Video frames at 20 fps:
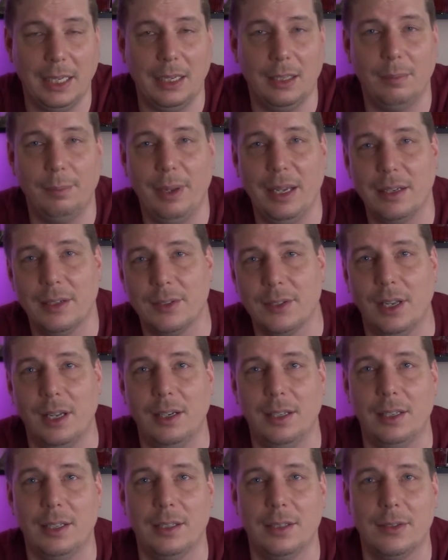and
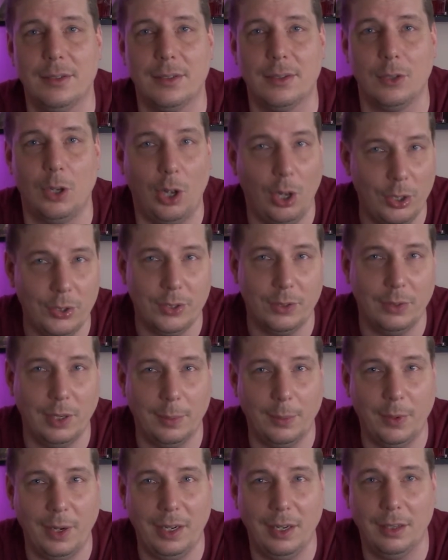Panasonic is also
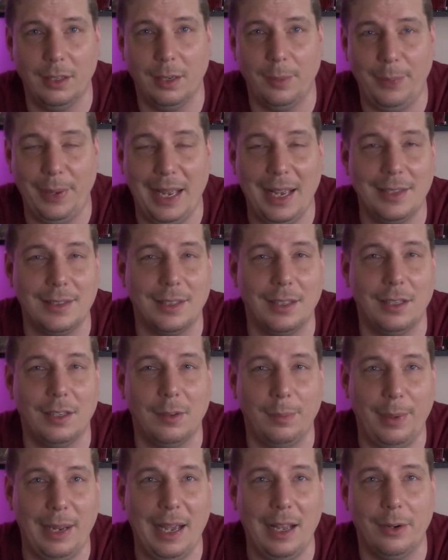upgrading the capacity of
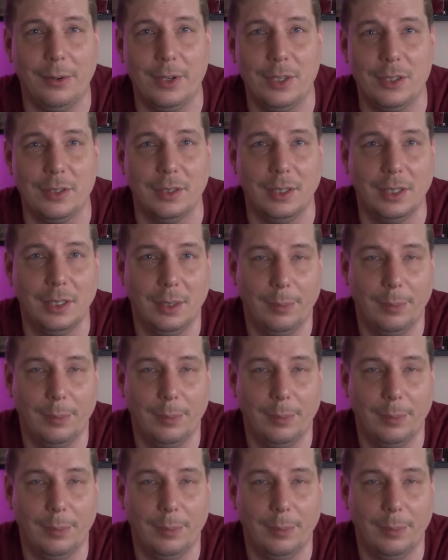the batteries